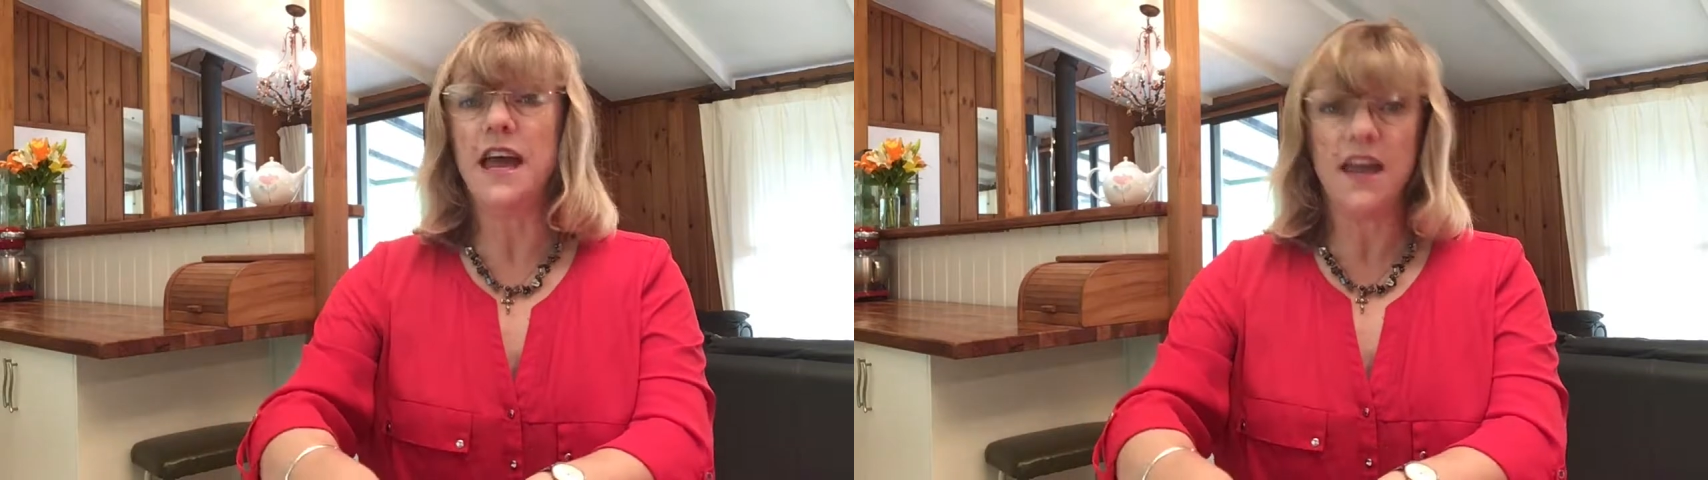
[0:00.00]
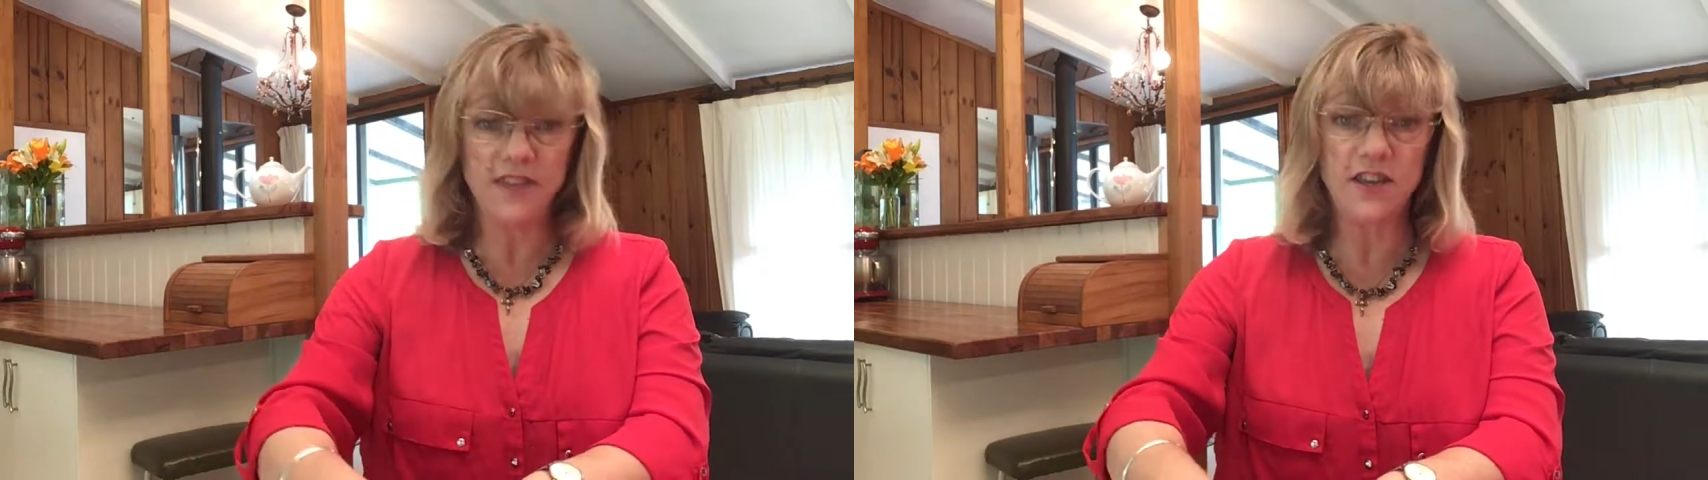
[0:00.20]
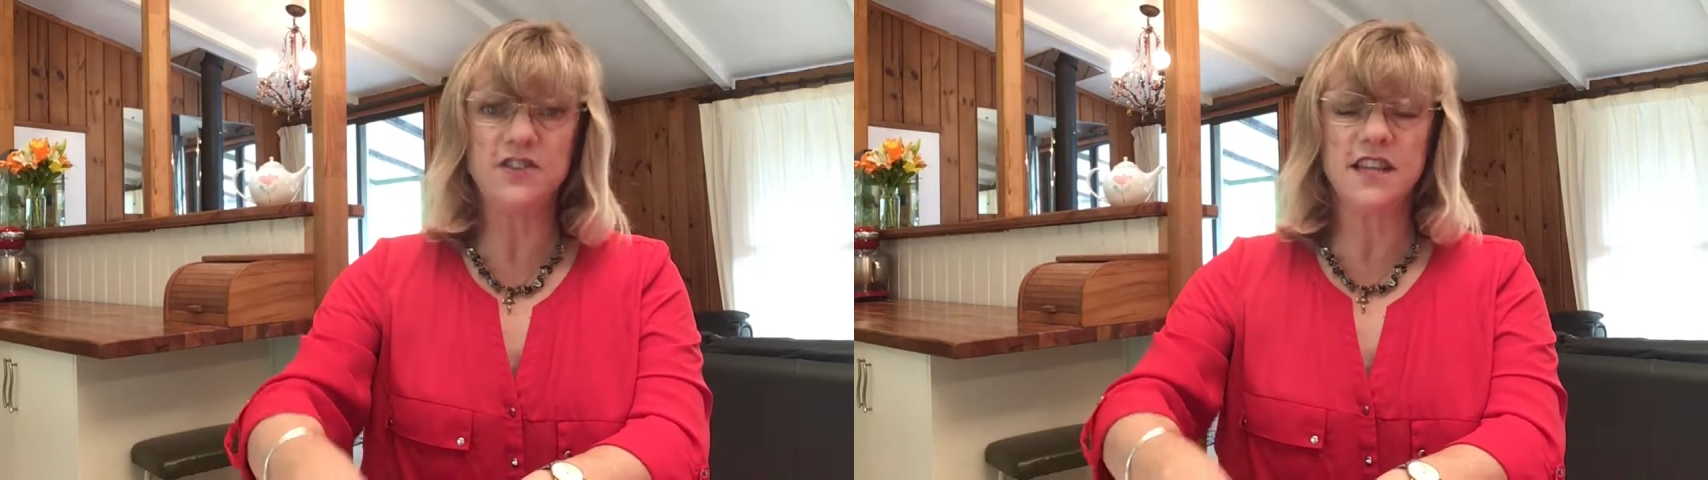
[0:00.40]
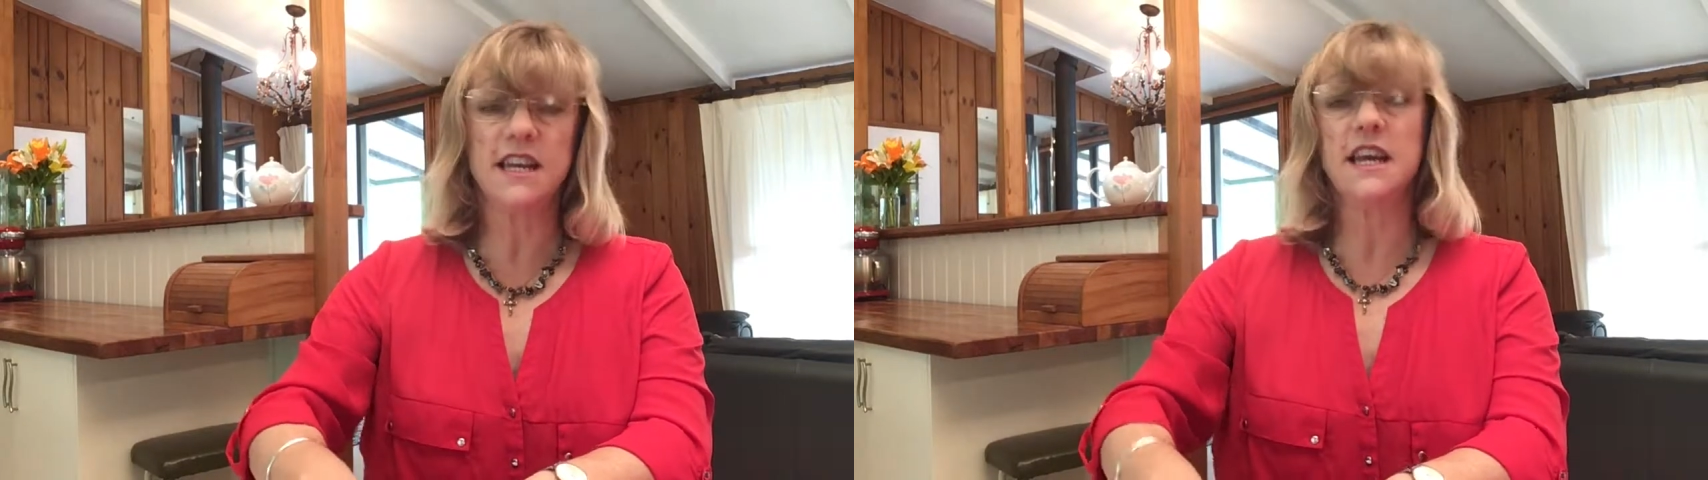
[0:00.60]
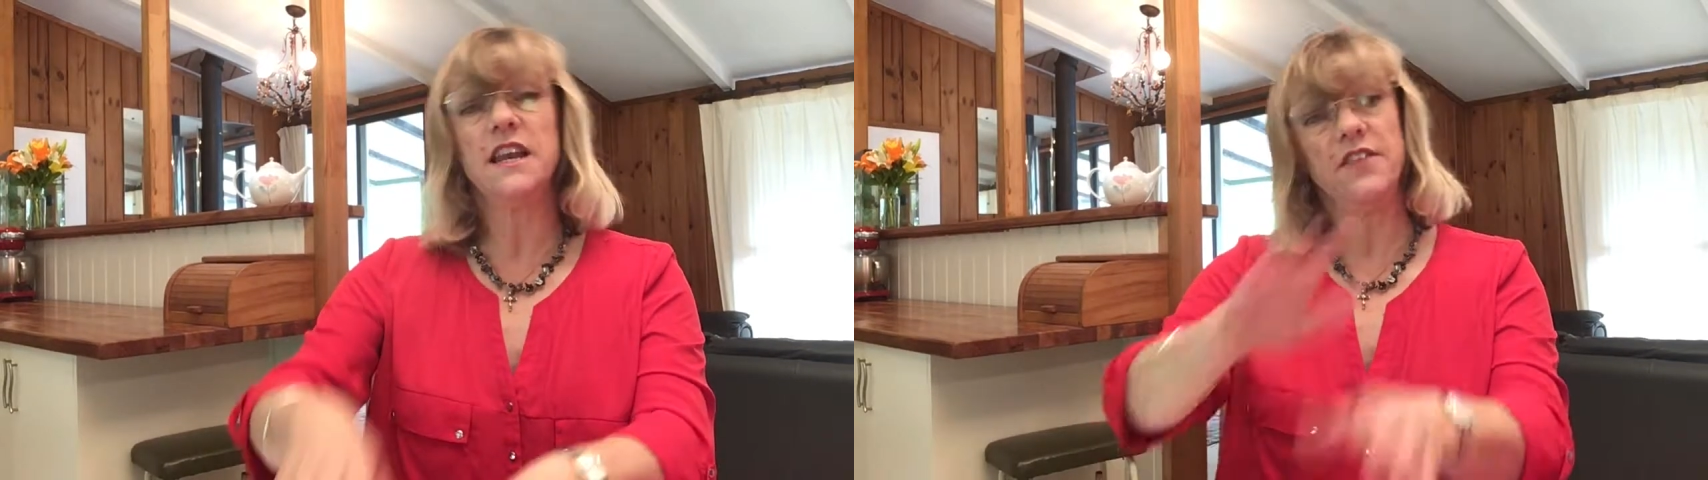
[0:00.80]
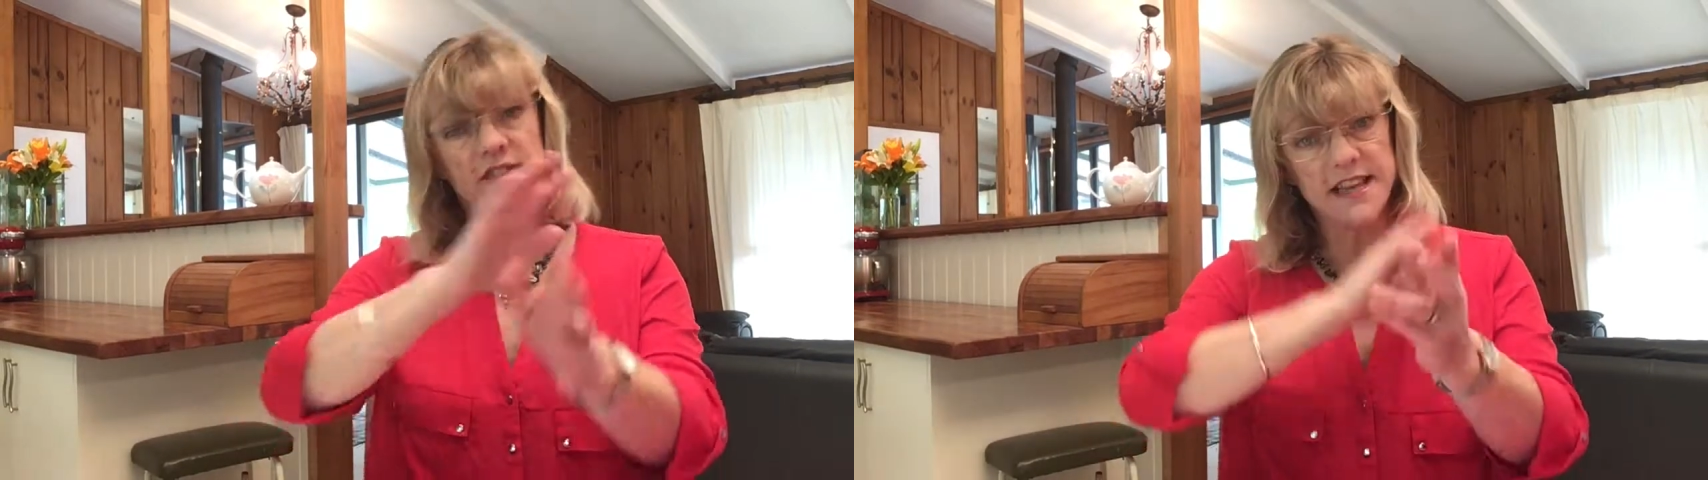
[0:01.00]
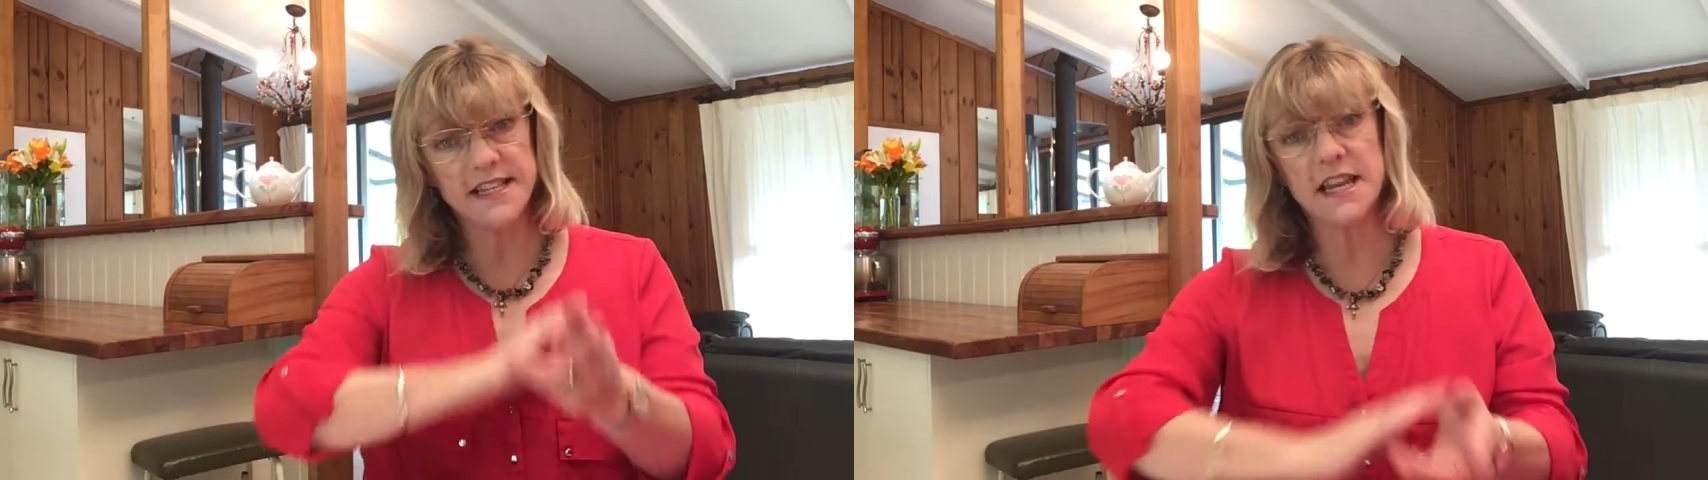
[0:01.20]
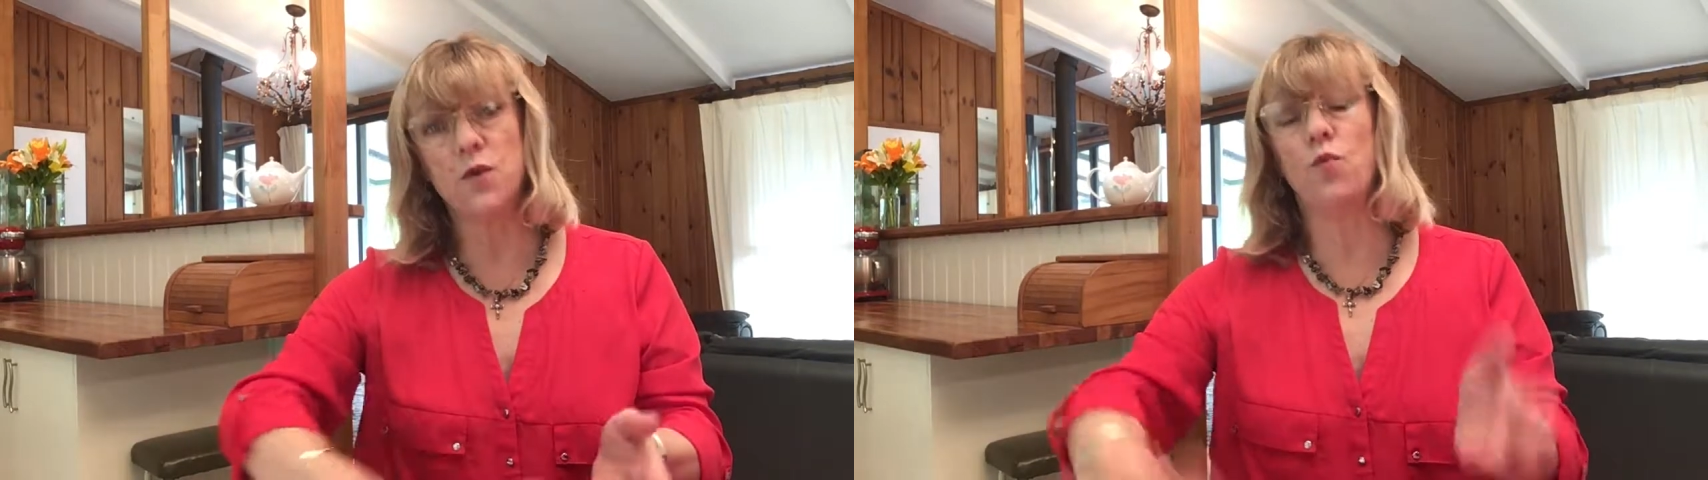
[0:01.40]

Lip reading: and then you tick it, and then the next day you